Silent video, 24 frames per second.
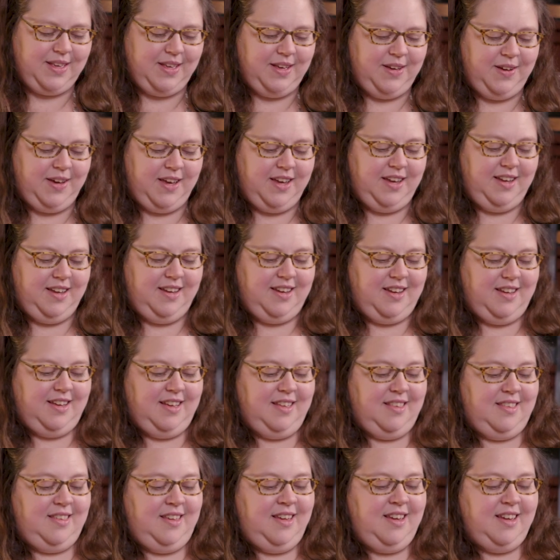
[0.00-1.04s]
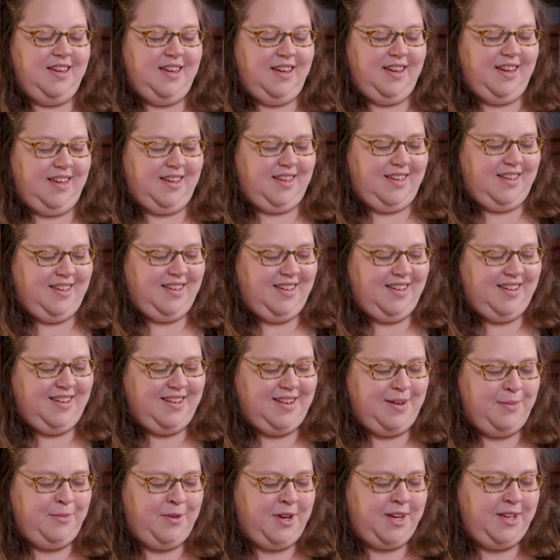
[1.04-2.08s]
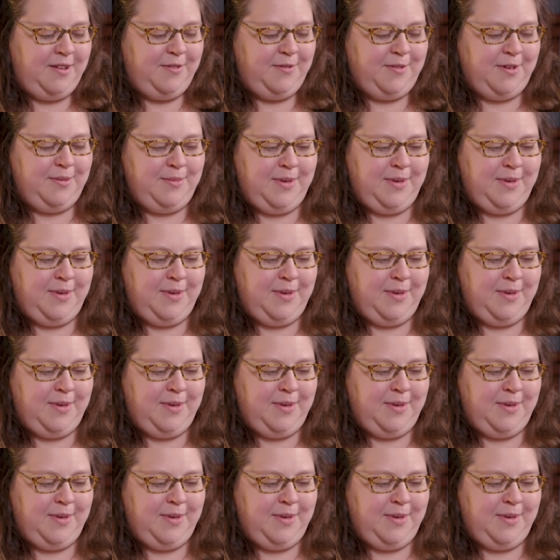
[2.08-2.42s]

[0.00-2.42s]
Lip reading: Okay, I think I'm ready for